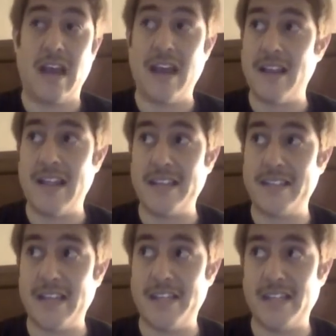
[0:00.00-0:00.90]

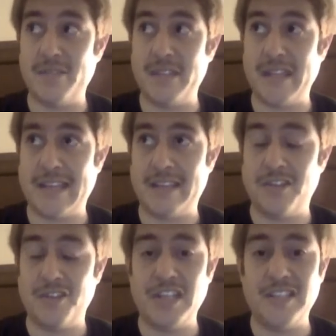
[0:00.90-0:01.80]
Last I checked, it was like at
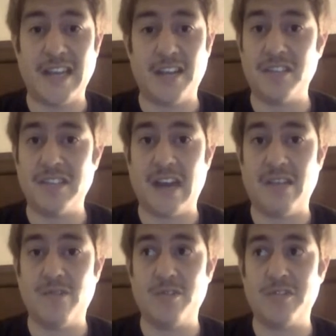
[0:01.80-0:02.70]
13,000
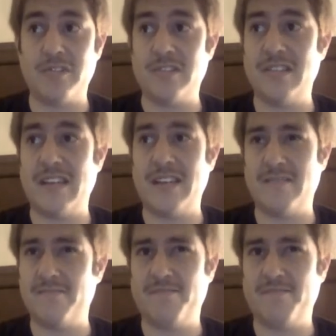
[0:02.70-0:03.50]
downvotes to like,